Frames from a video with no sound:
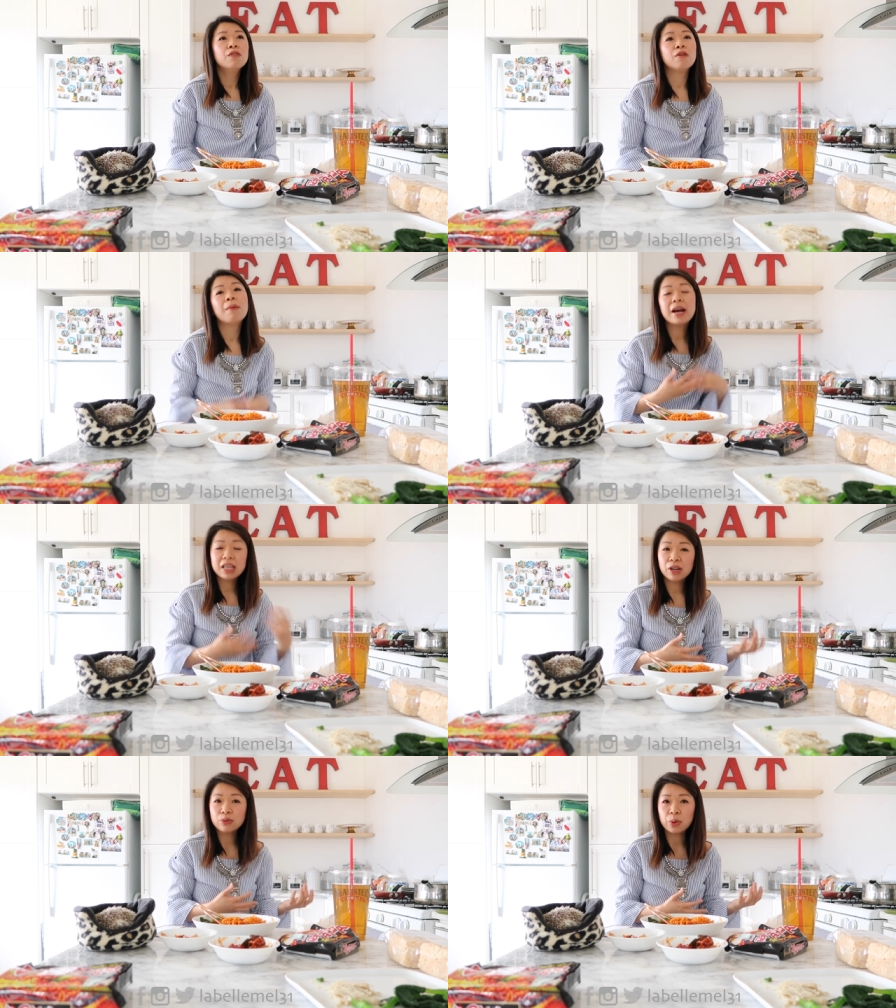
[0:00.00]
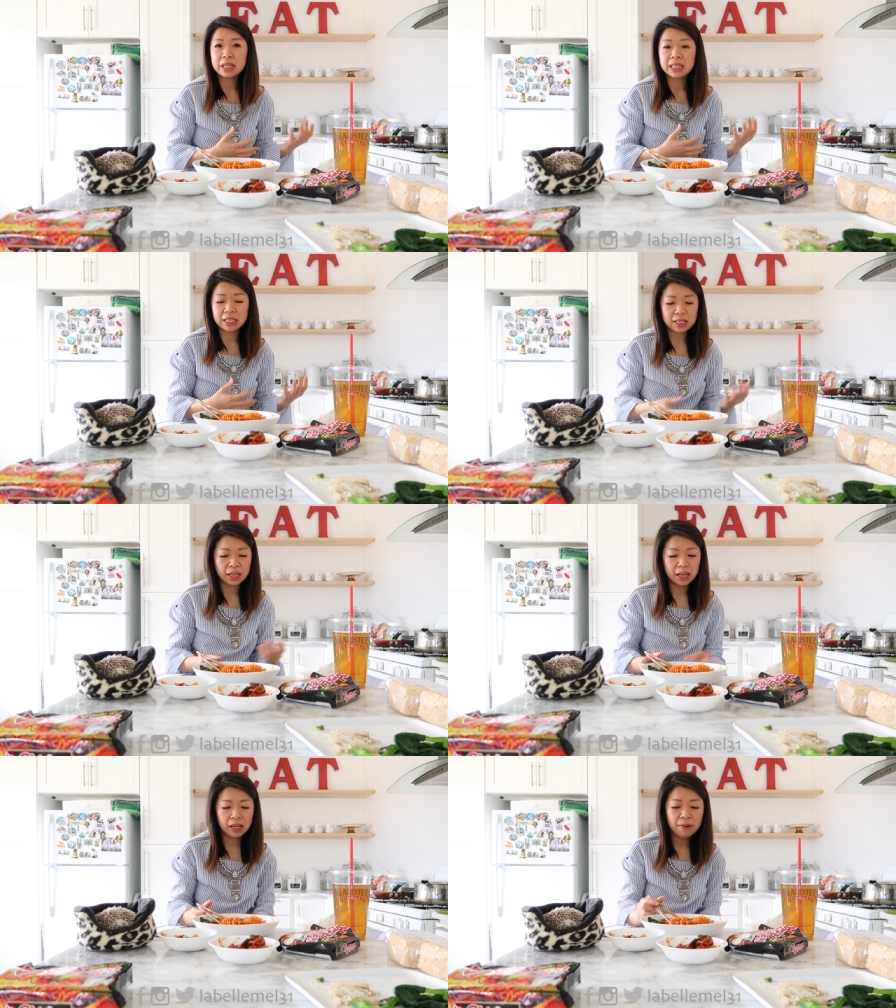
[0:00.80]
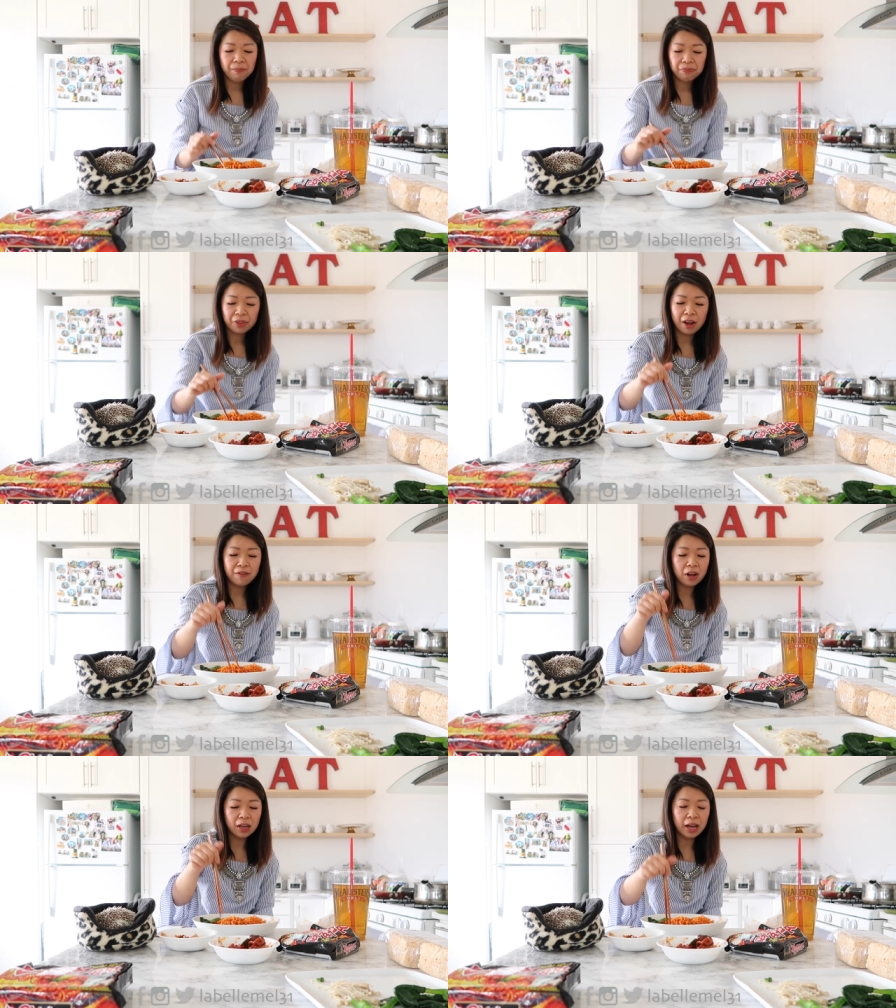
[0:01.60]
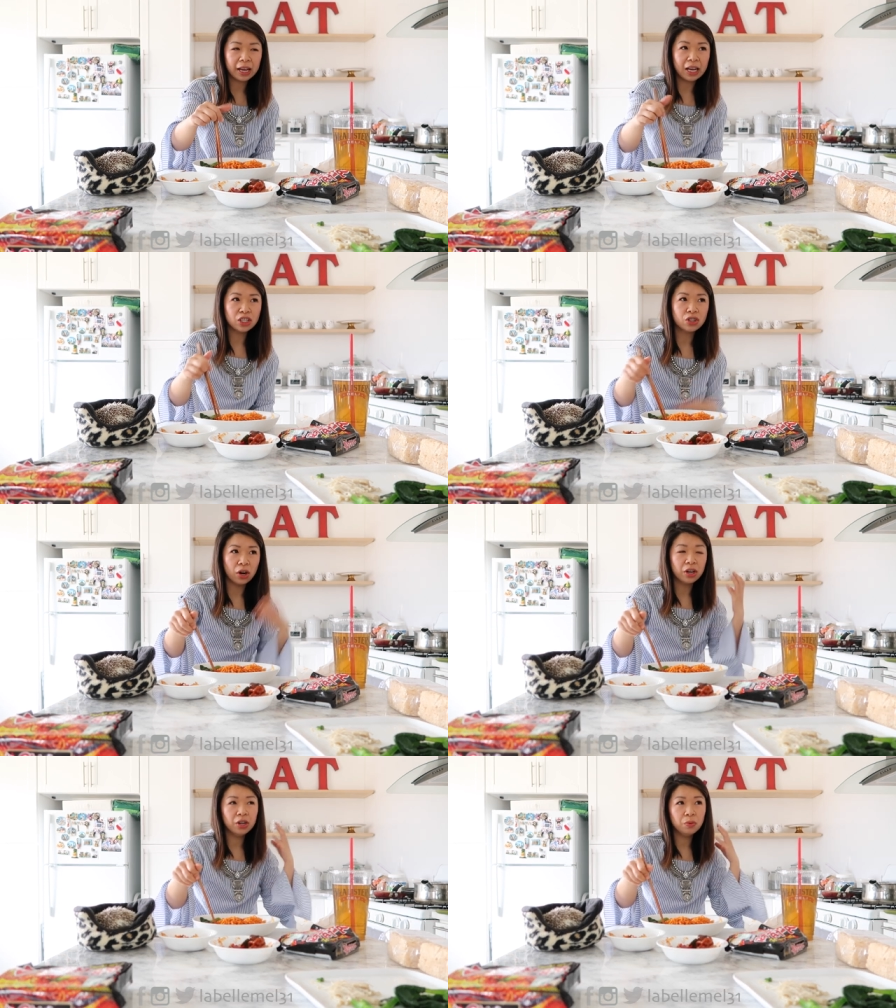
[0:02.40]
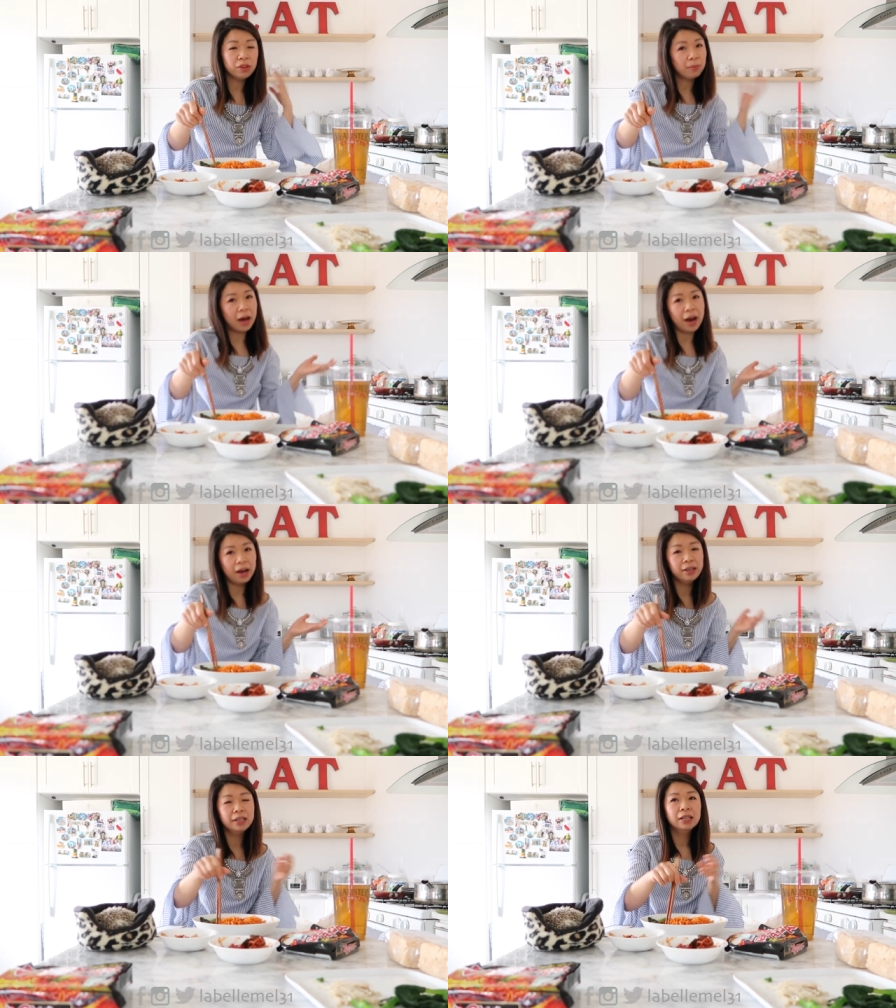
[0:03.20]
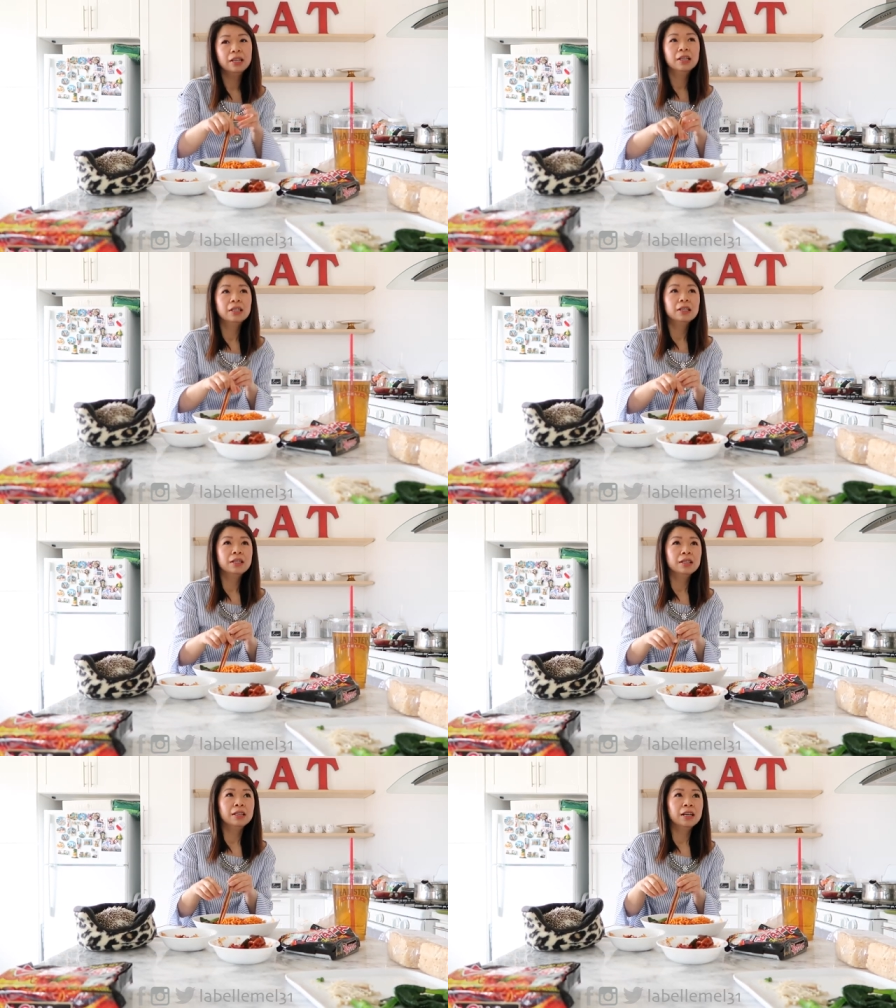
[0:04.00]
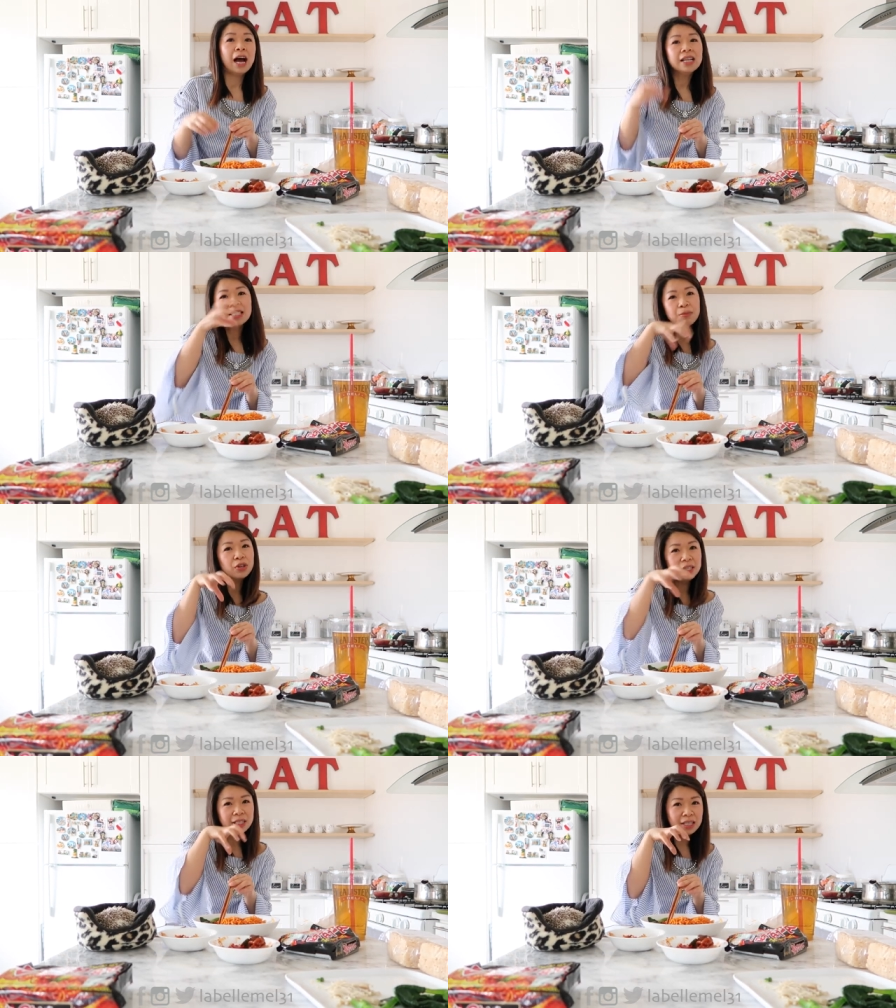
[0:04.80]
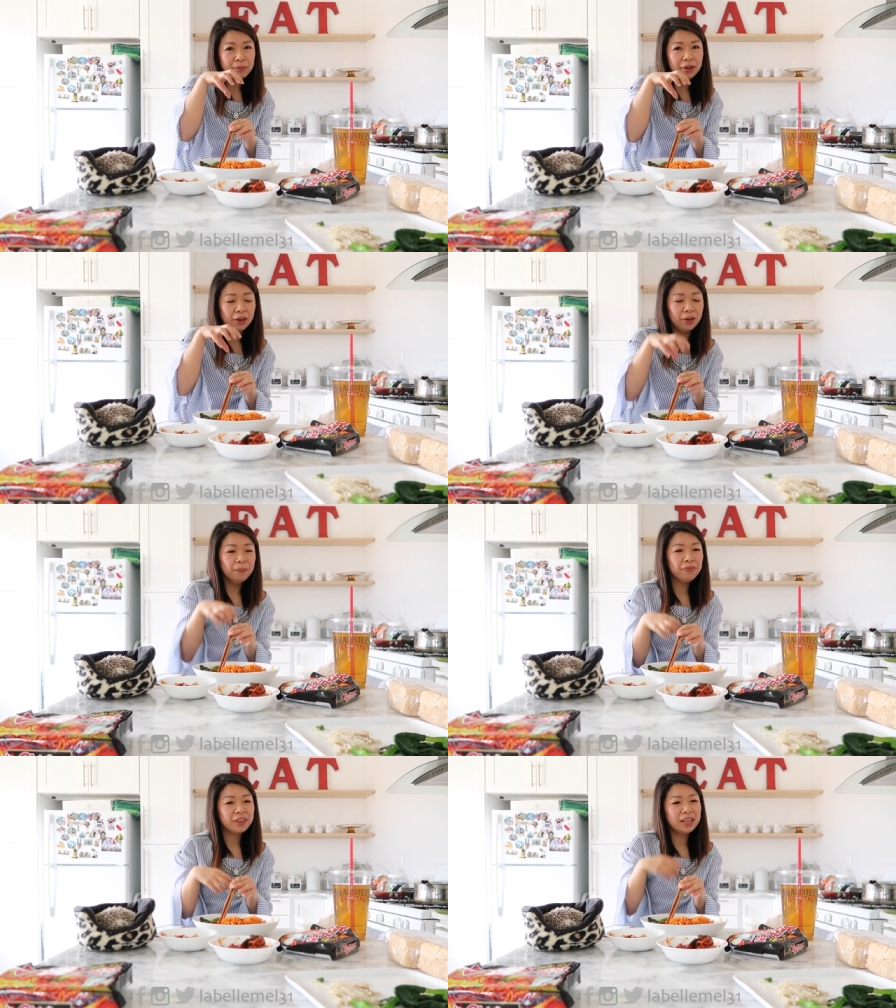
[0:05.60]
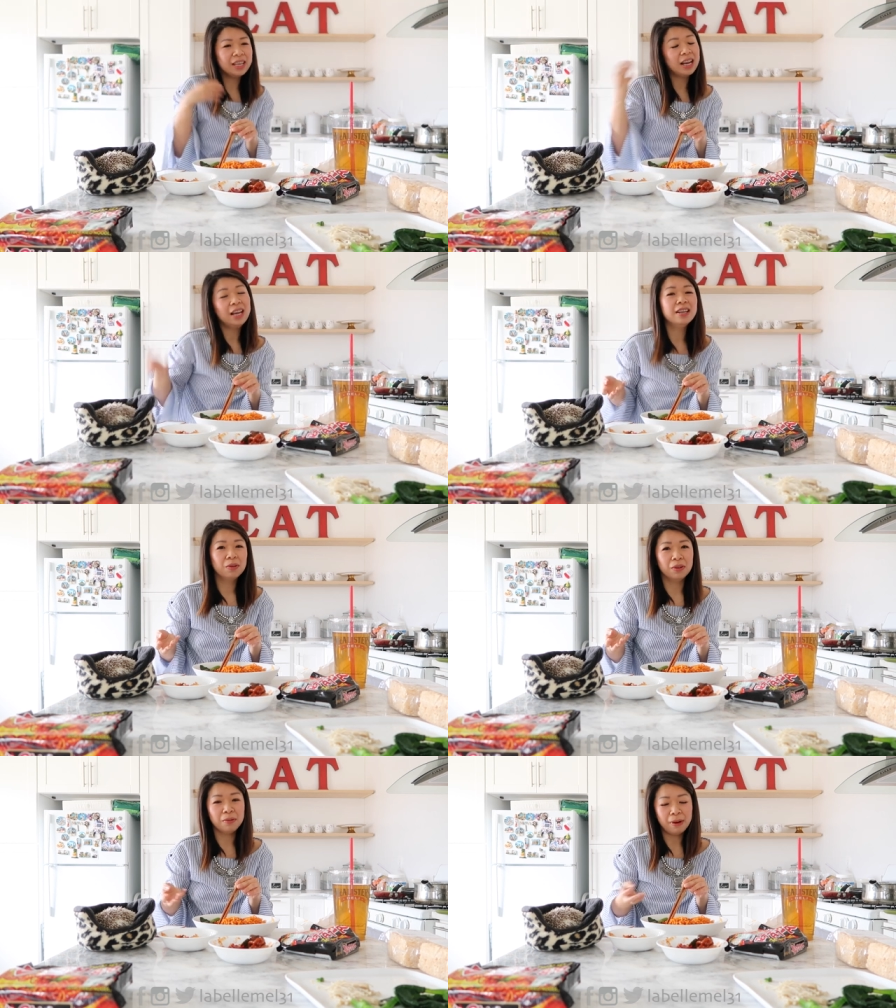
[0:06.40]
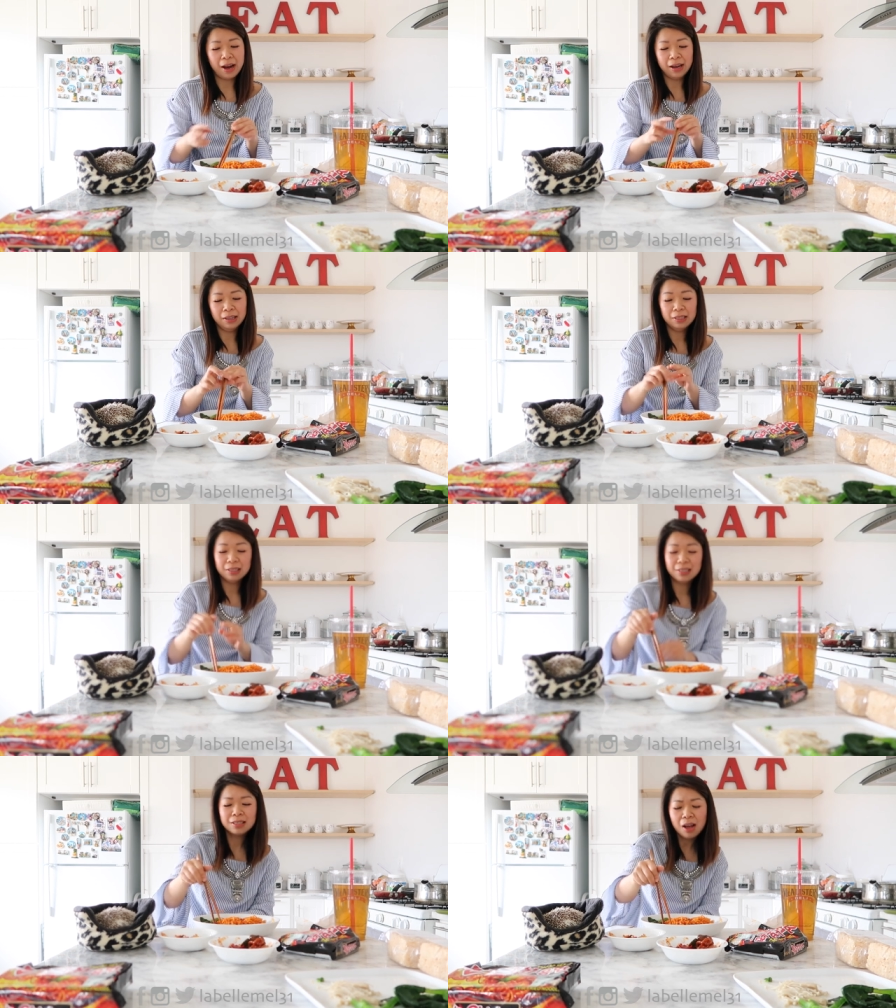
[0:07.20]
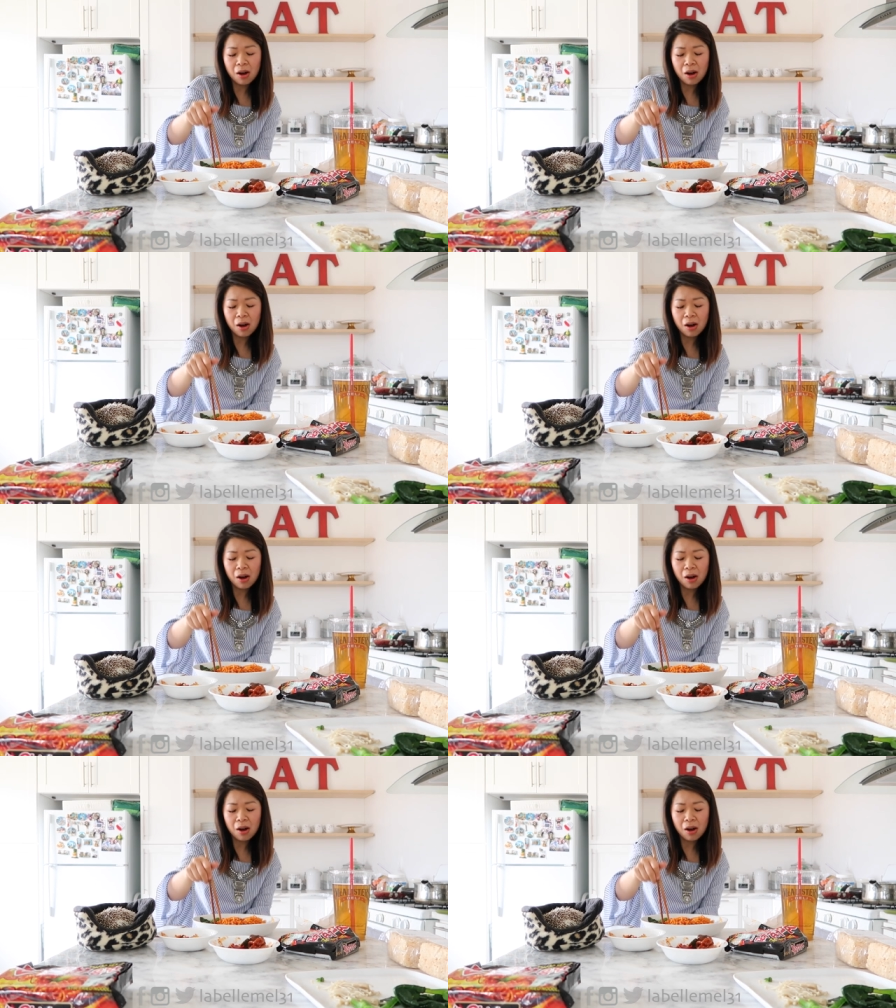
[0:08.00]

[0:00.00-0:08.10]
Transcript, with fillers: For my year of 2016, I felt like I started with the bad, had some goodness in the middle, and then I ended with the bad. So